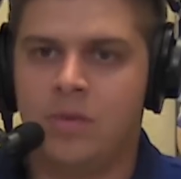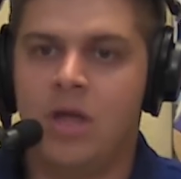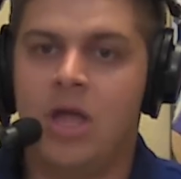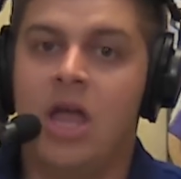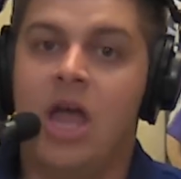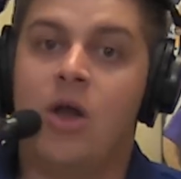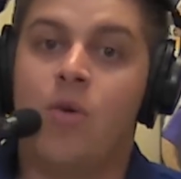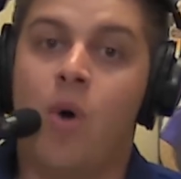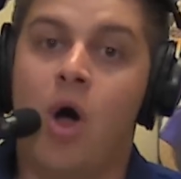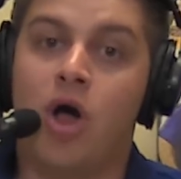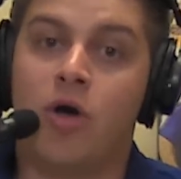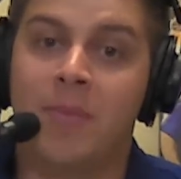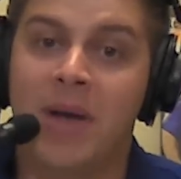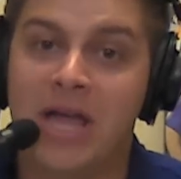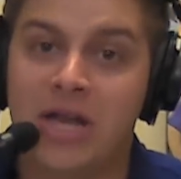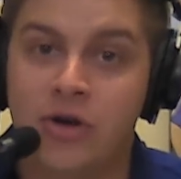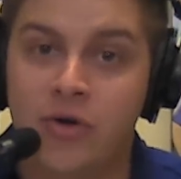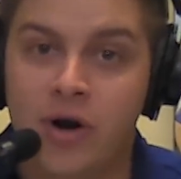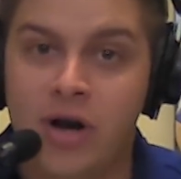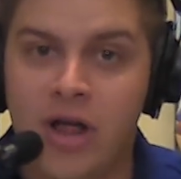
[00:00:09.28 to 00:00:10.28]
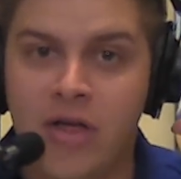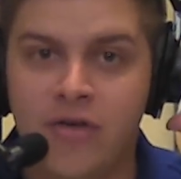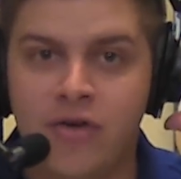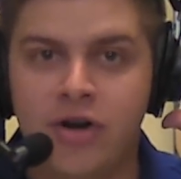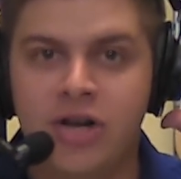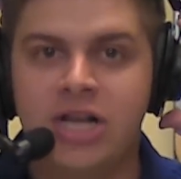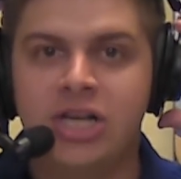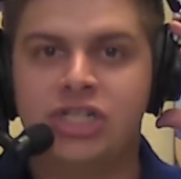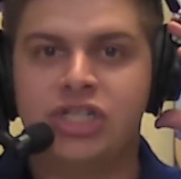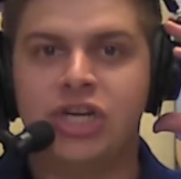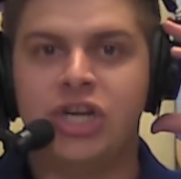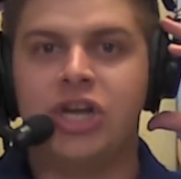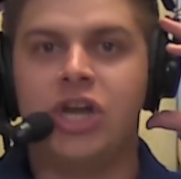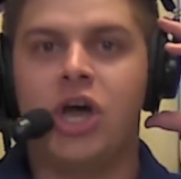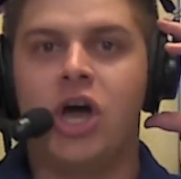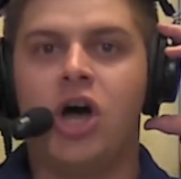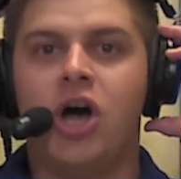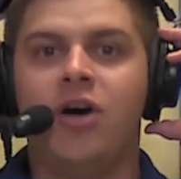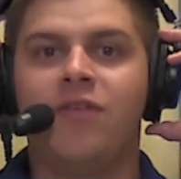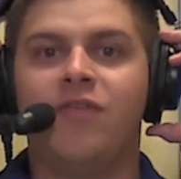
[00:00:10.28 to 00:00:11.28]
And welcome into another edition
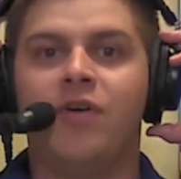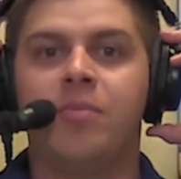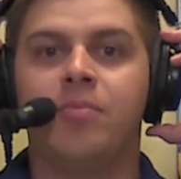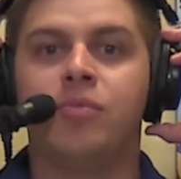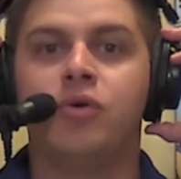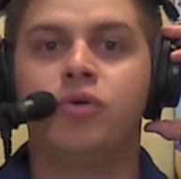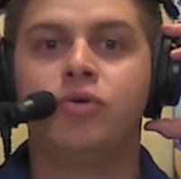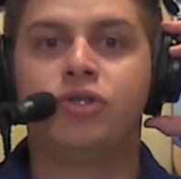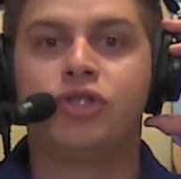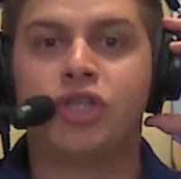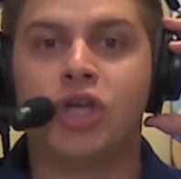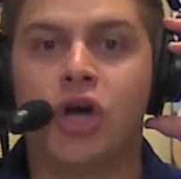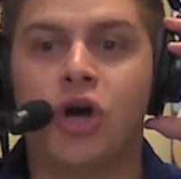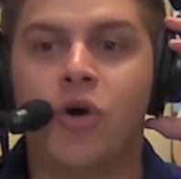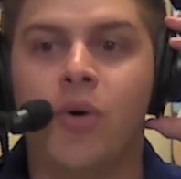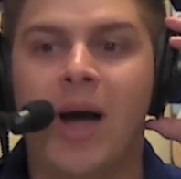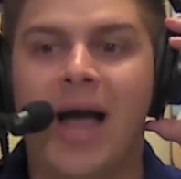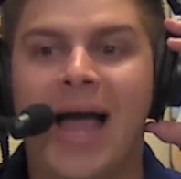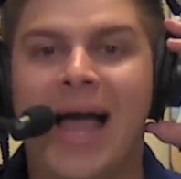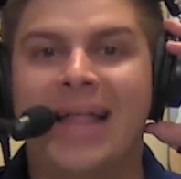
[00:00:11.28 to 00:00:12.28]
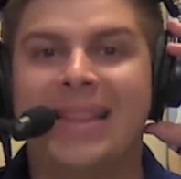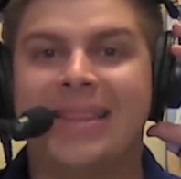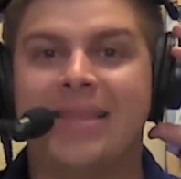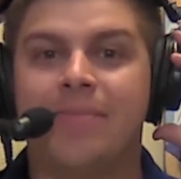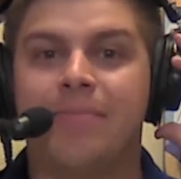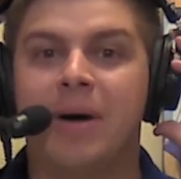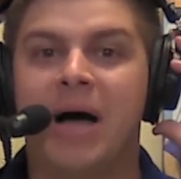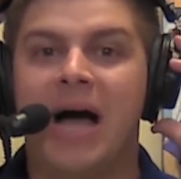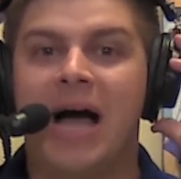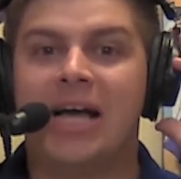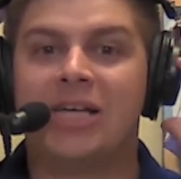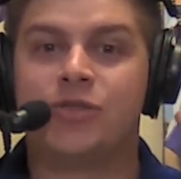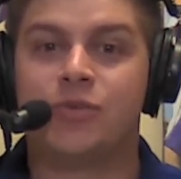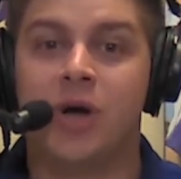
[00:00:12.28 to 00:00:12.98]
of Musso at the box.